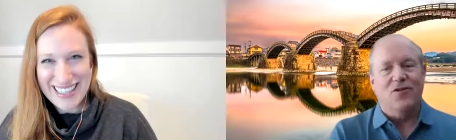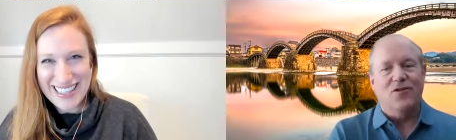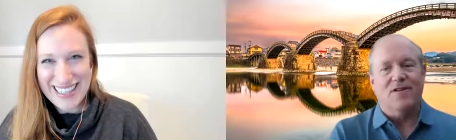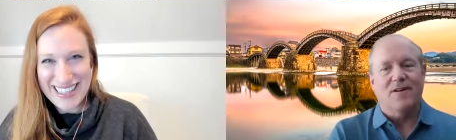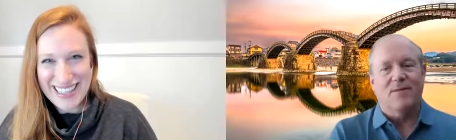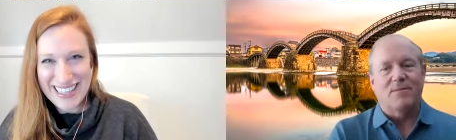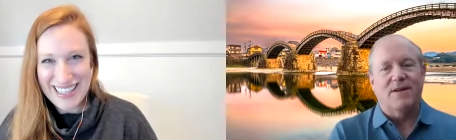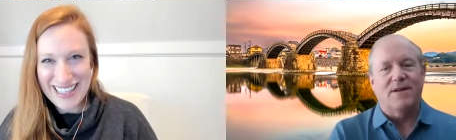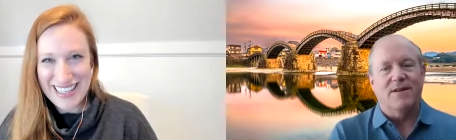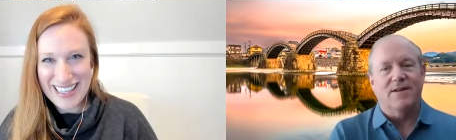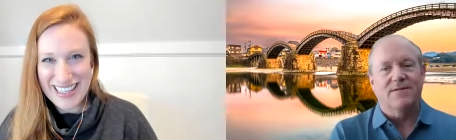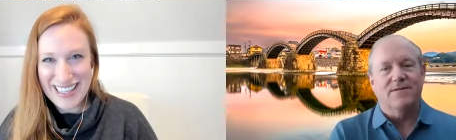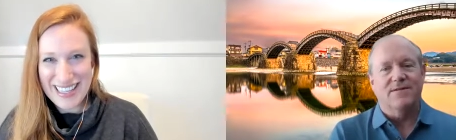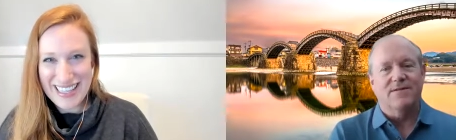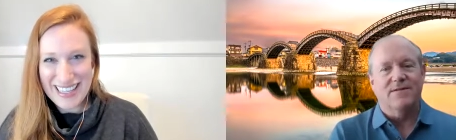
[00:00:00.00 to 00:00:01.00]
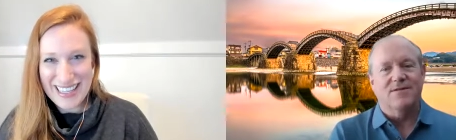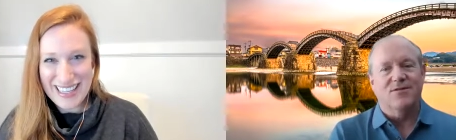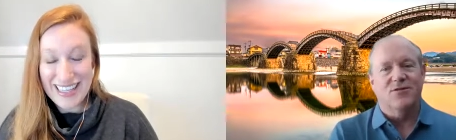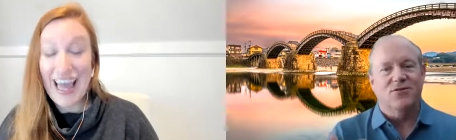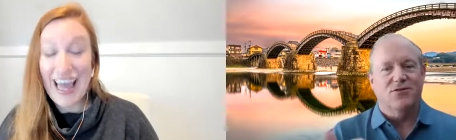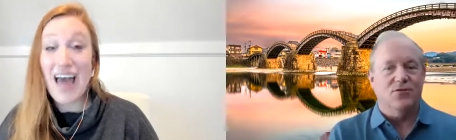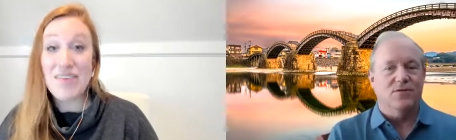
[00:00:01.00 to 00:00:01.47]
Speaker 1: your company because
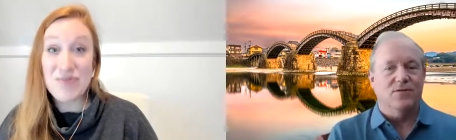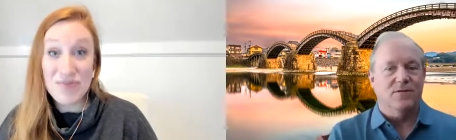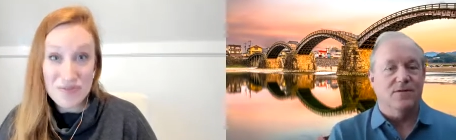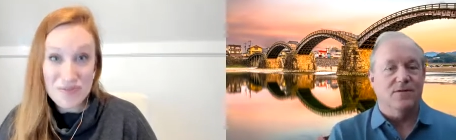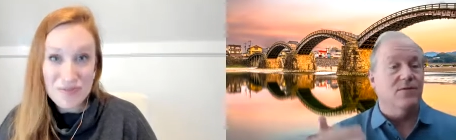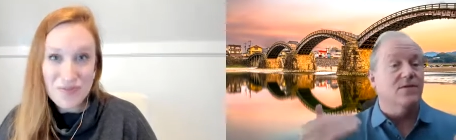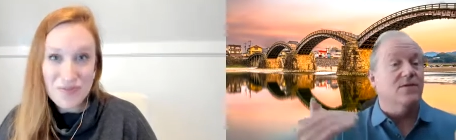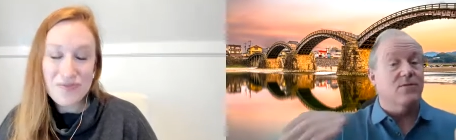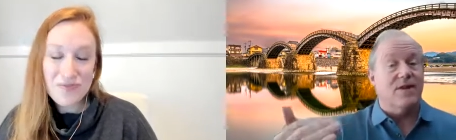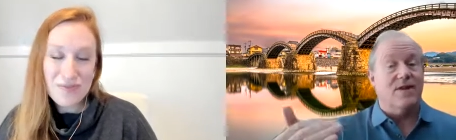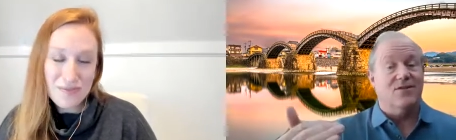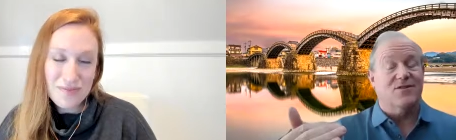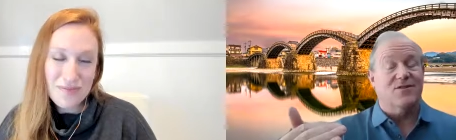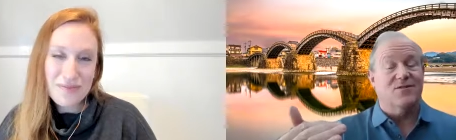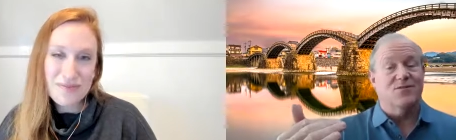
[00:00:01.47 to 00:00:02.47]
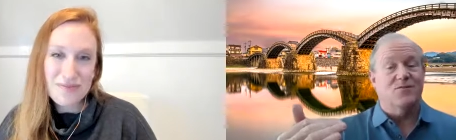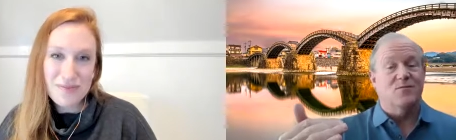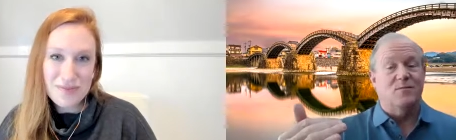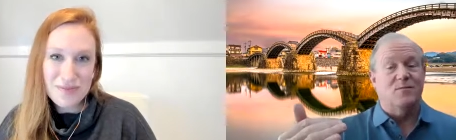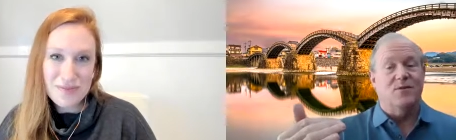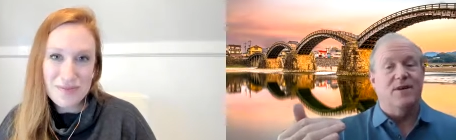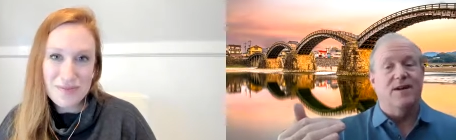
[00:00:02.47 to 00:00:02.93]
yeah. you're, you're a direct
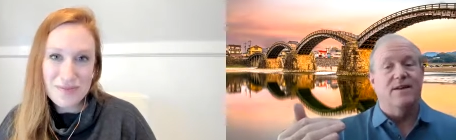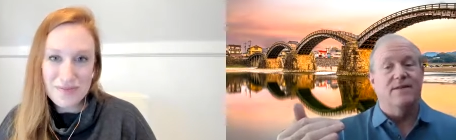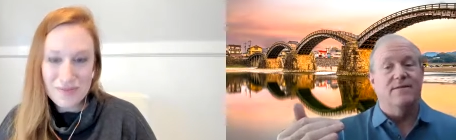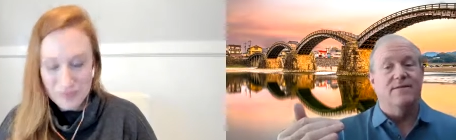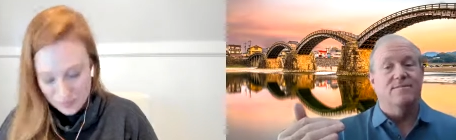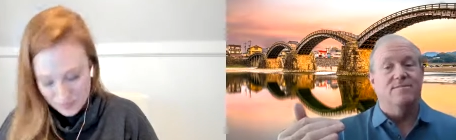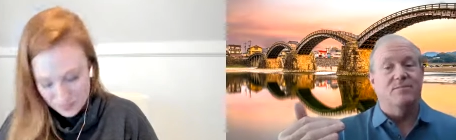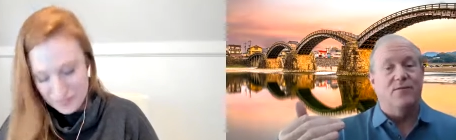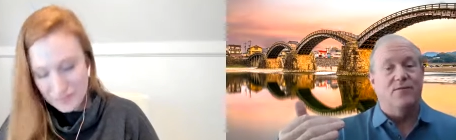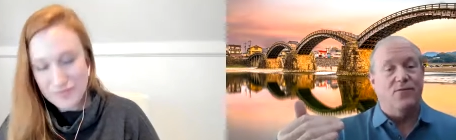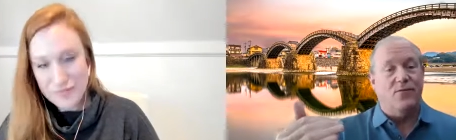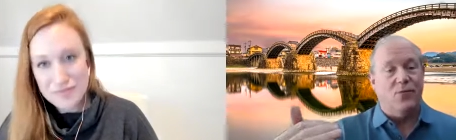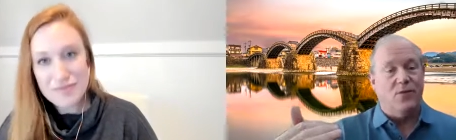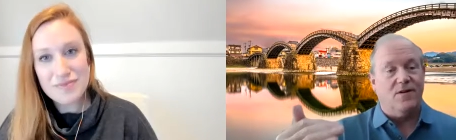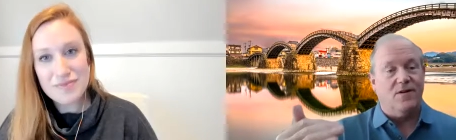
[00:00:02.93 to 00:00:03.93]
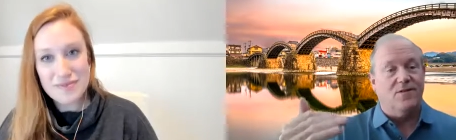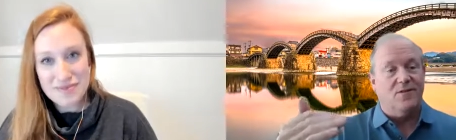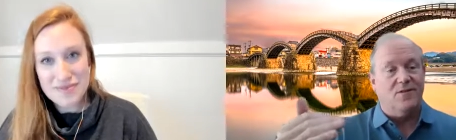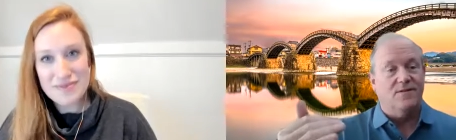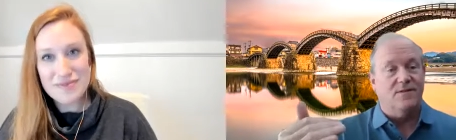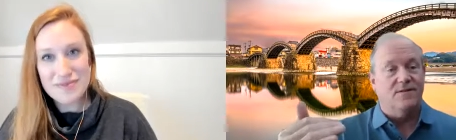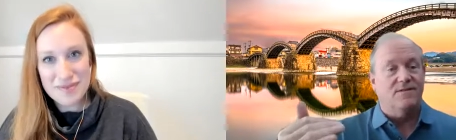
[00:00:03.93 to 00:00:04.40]
consumer and before
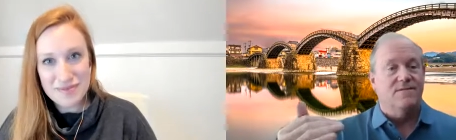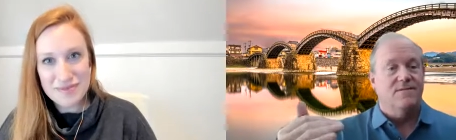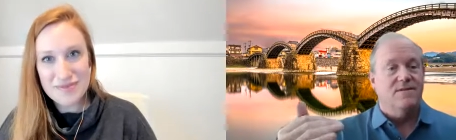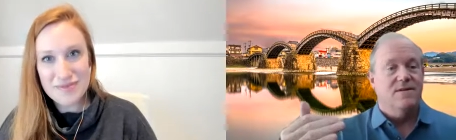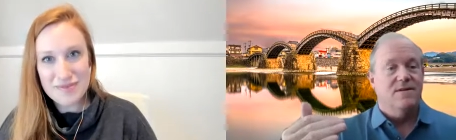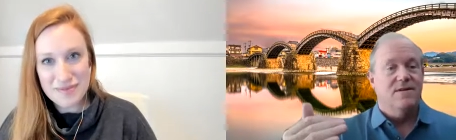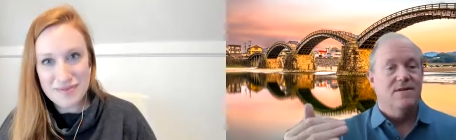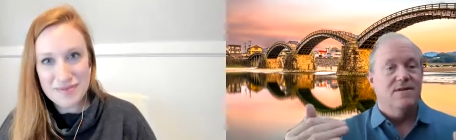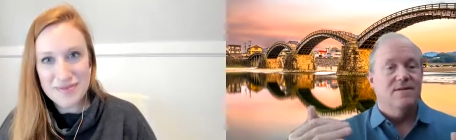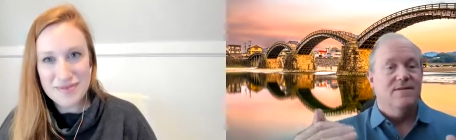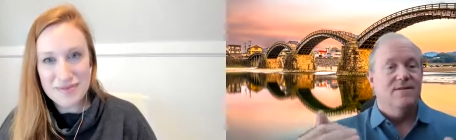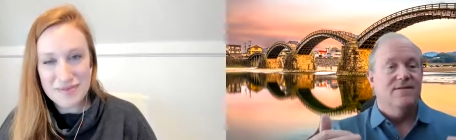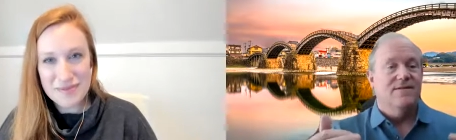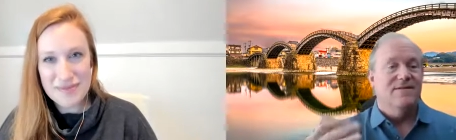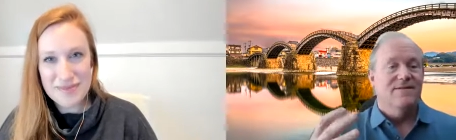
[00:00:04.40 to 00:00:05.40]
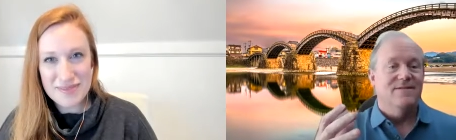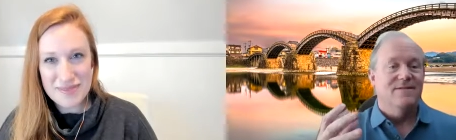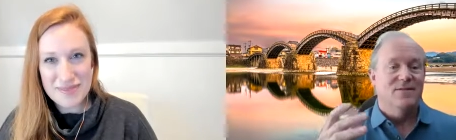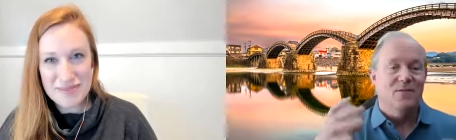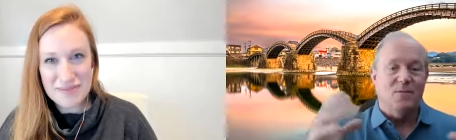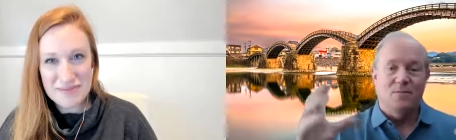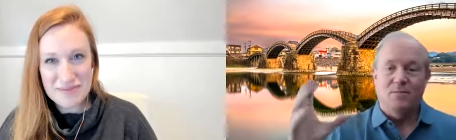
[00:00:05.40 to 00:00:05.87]
covid
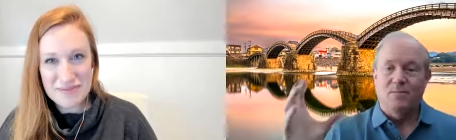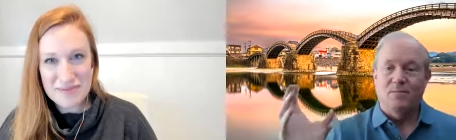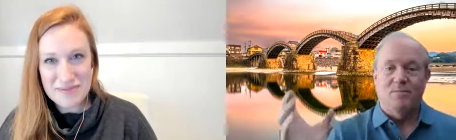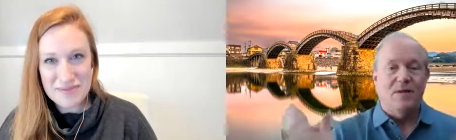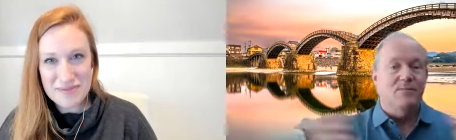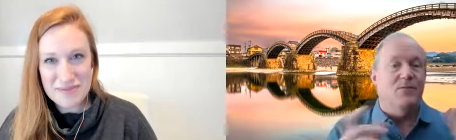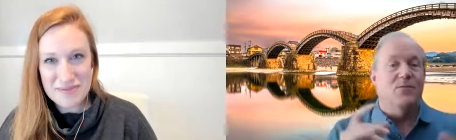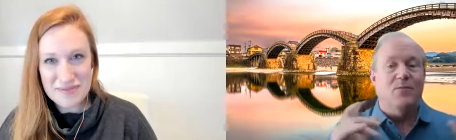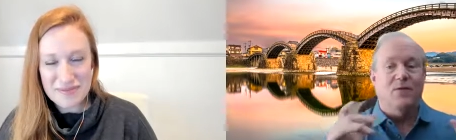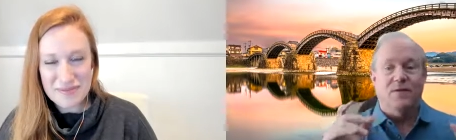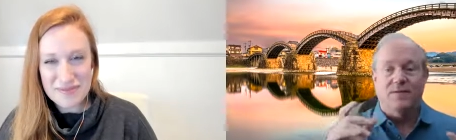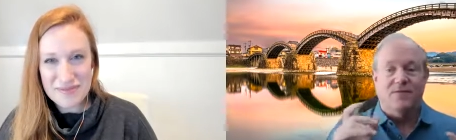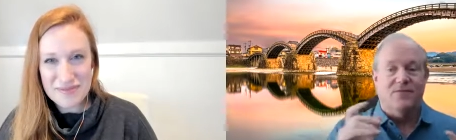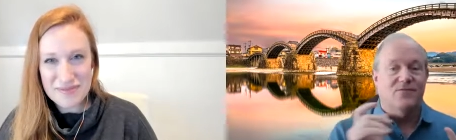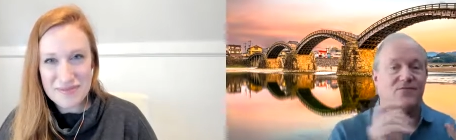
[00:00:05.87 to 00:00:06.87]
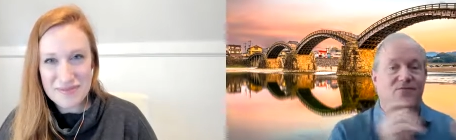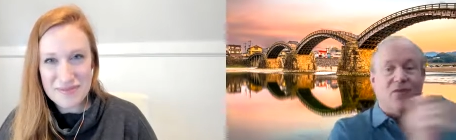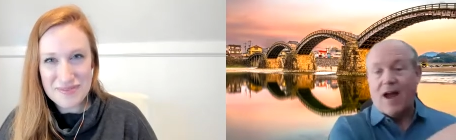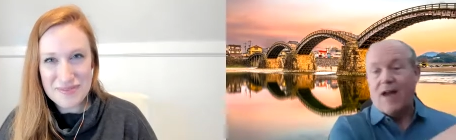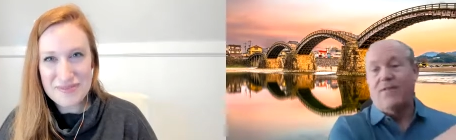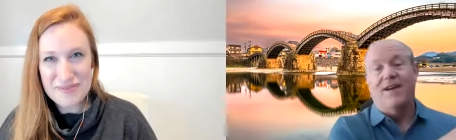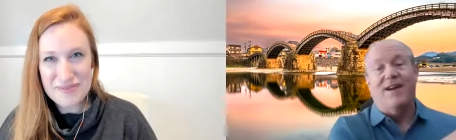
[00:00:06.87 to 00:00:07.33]
you know people were
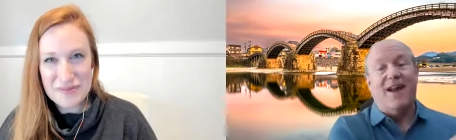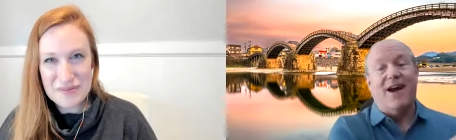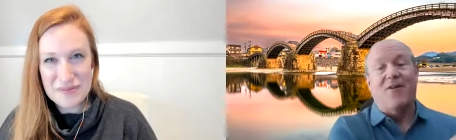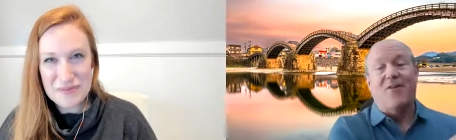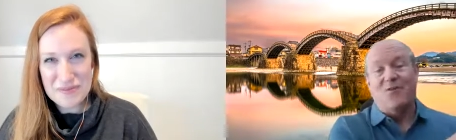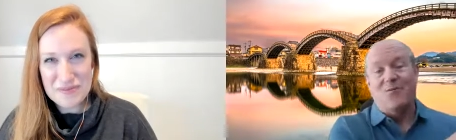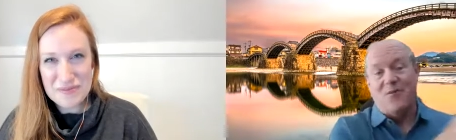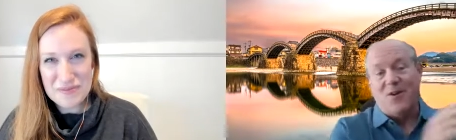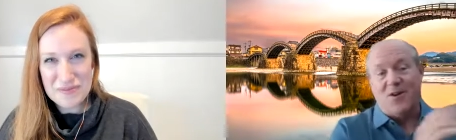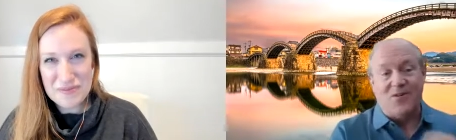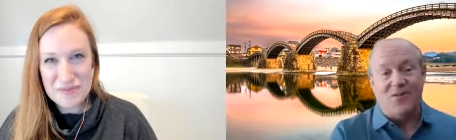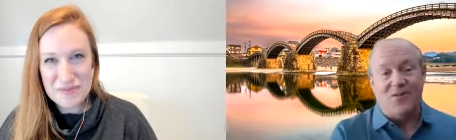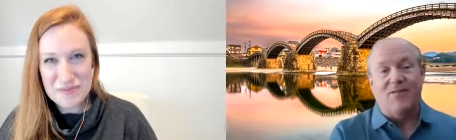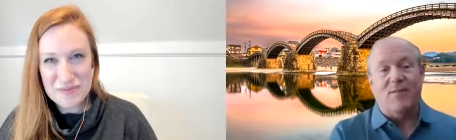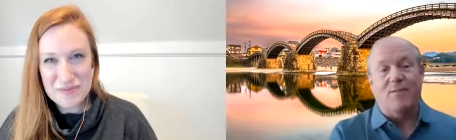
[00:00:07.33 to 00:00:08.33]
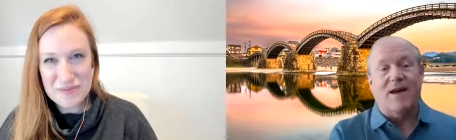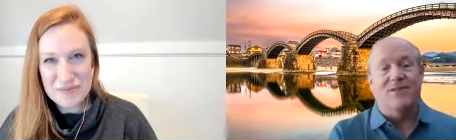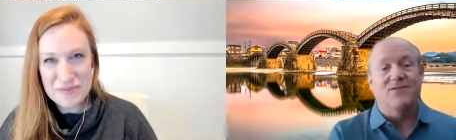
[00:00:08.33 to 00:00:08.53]
driving an hour to work and driving